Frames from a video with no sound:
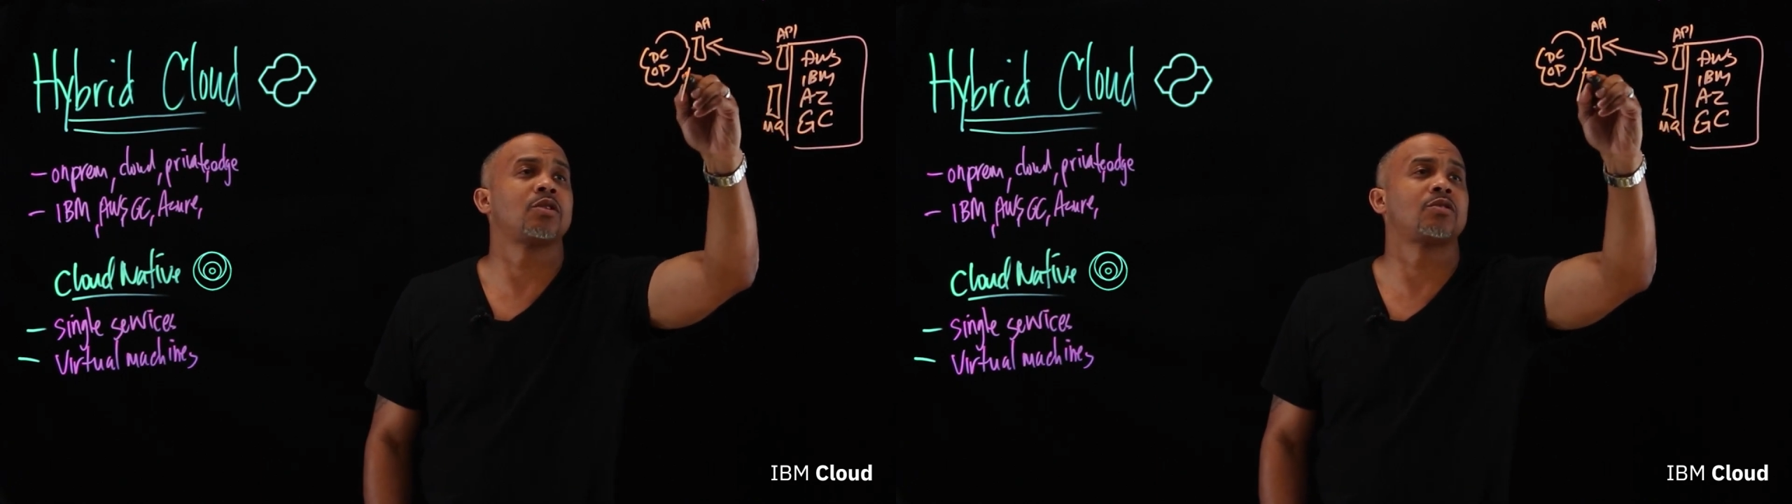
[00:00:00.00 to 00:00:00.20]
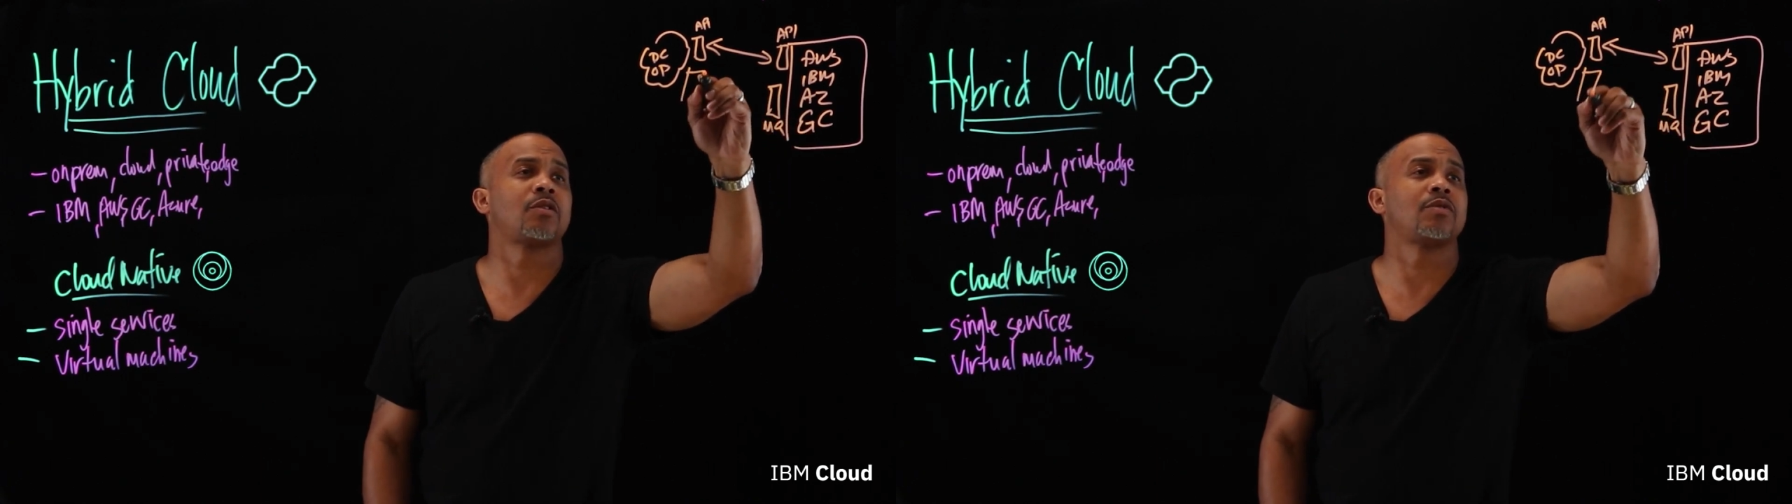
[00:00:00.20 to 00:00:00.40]

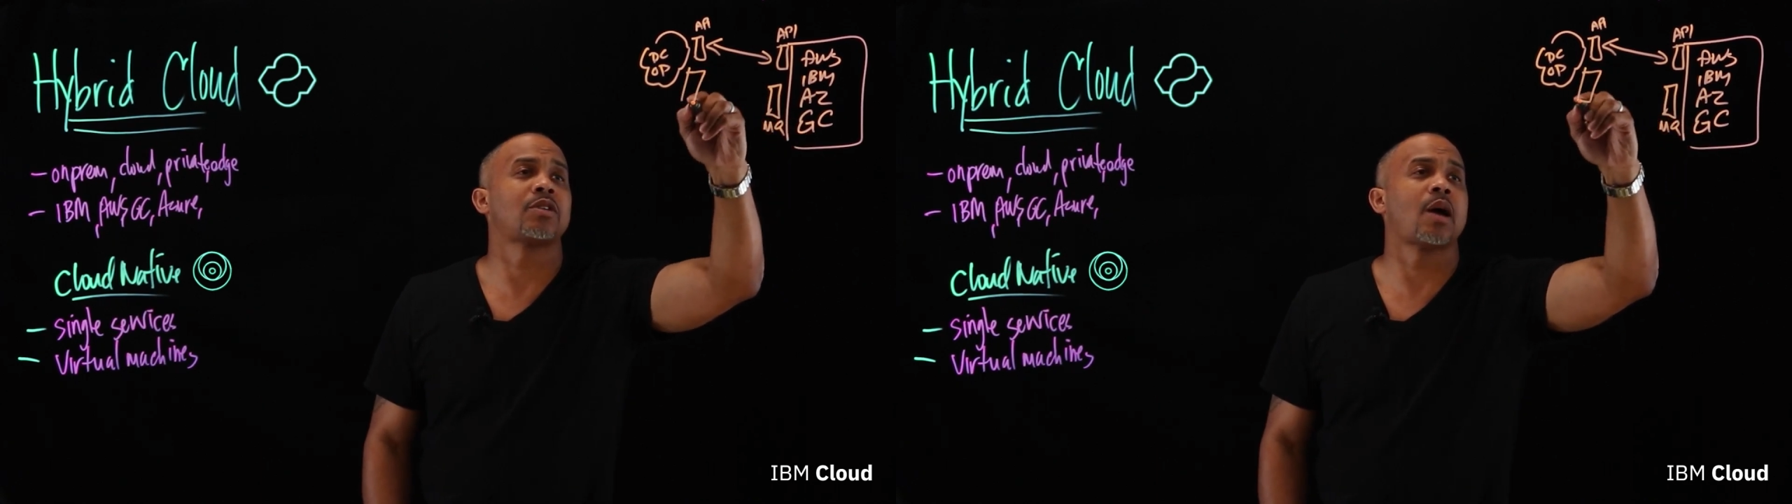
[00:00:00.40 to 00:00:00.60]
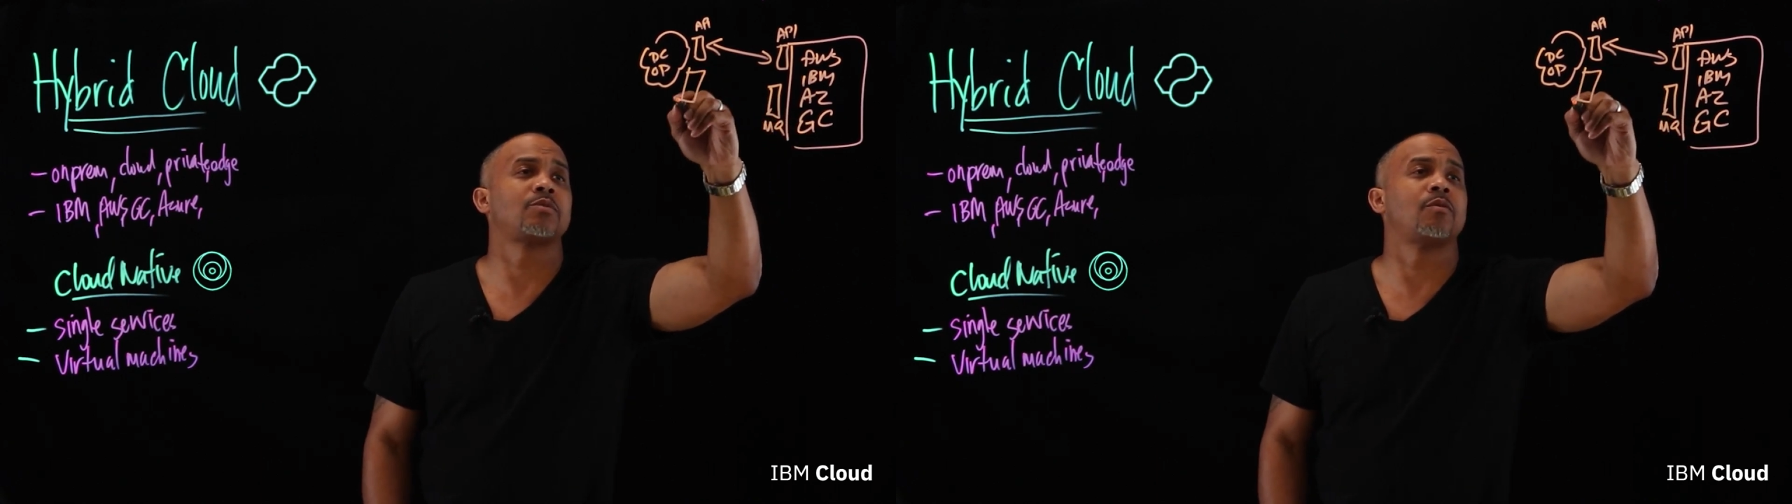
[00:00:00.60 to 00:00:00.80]
There's different
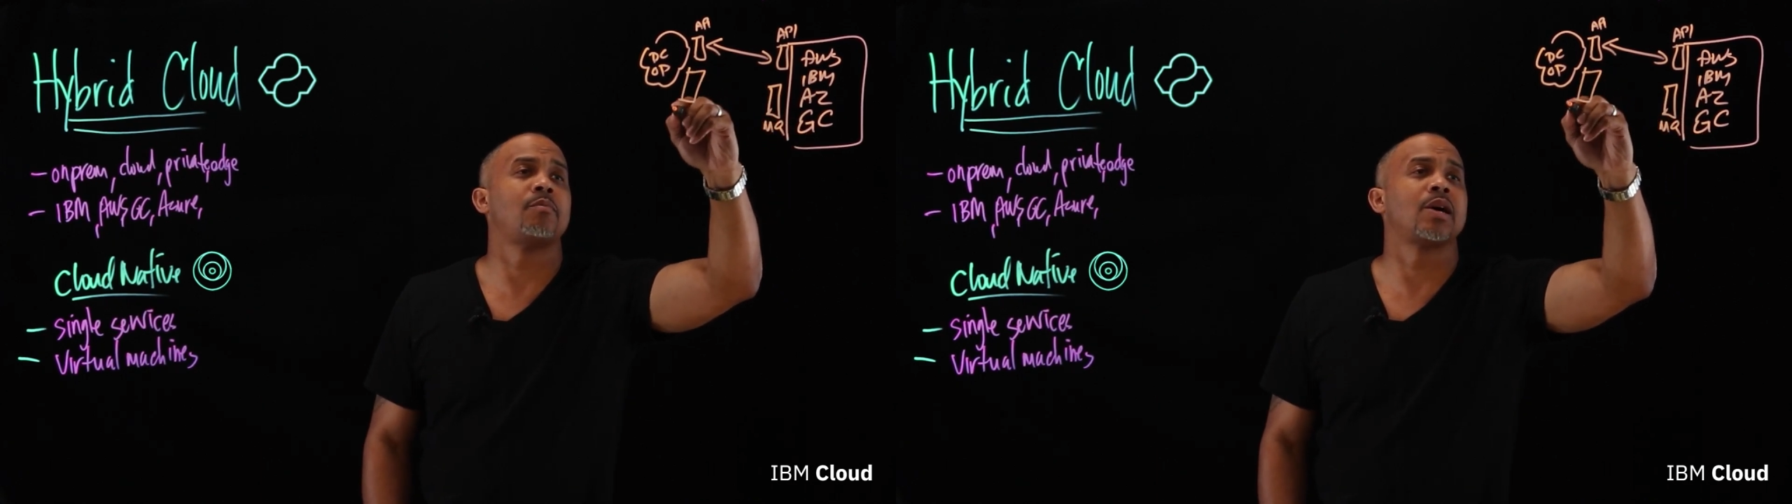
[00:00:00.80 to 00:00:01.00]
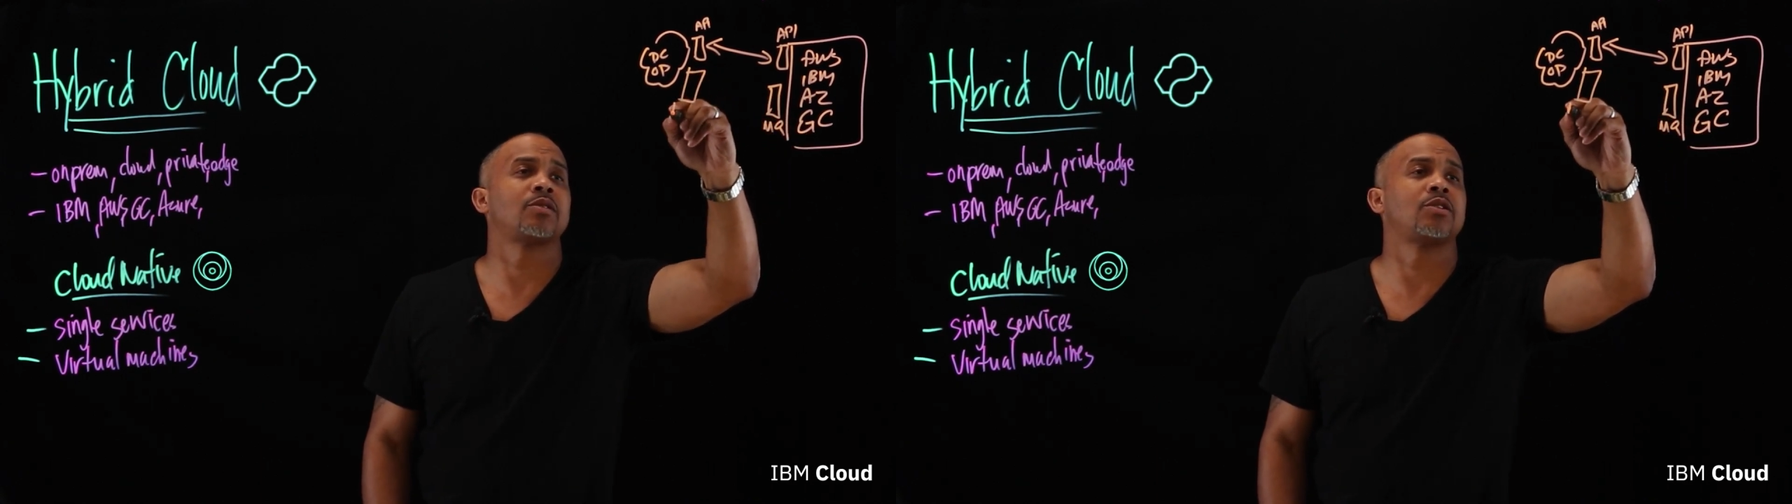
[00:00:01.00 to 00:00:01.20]
types of
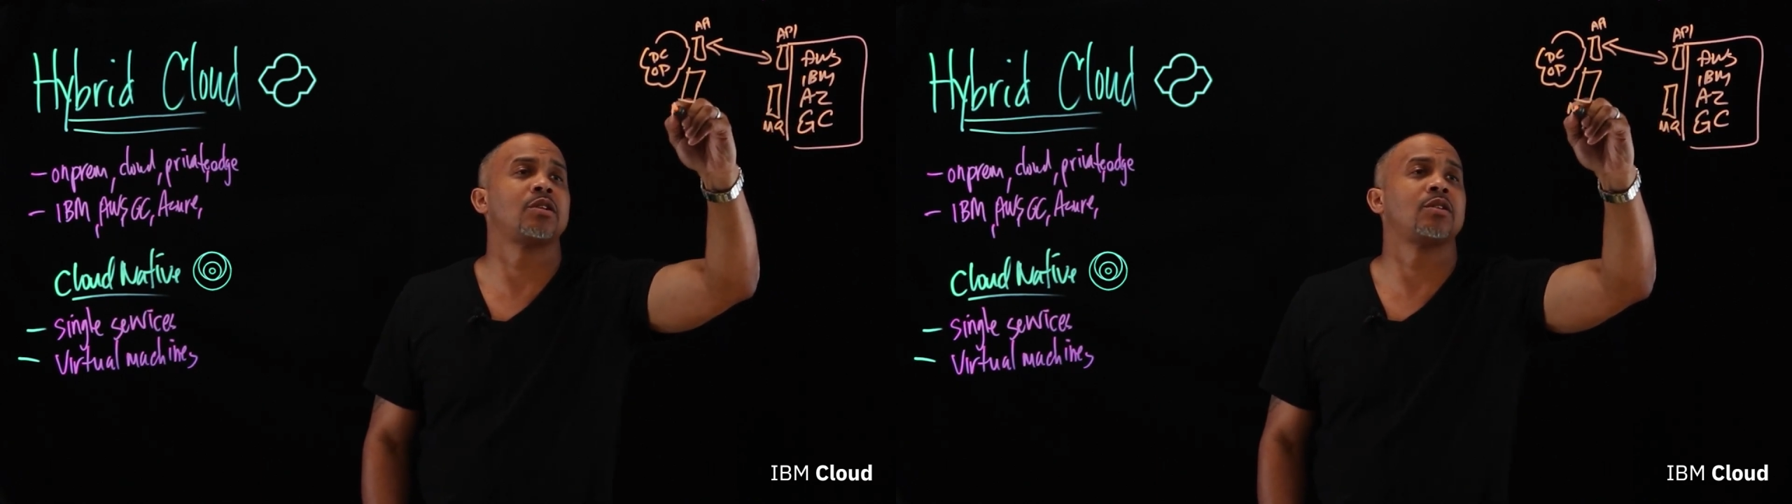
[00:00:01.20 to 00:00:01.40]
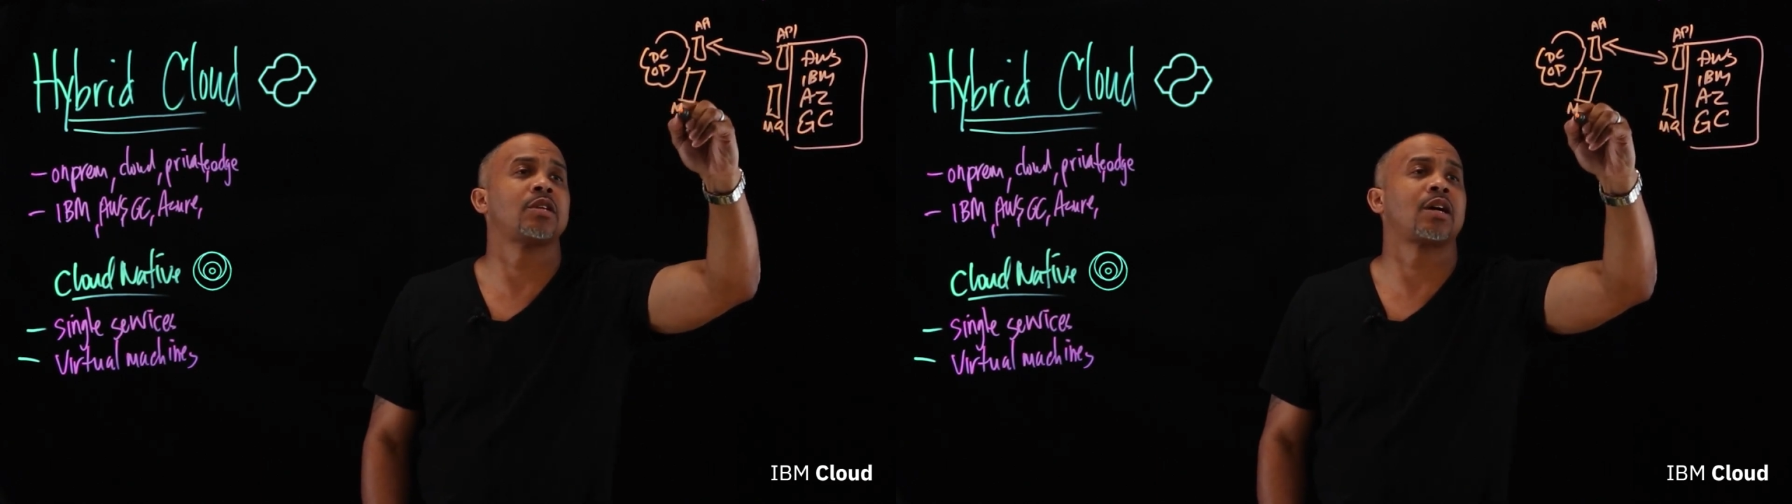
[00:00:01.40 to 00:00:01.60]
messaging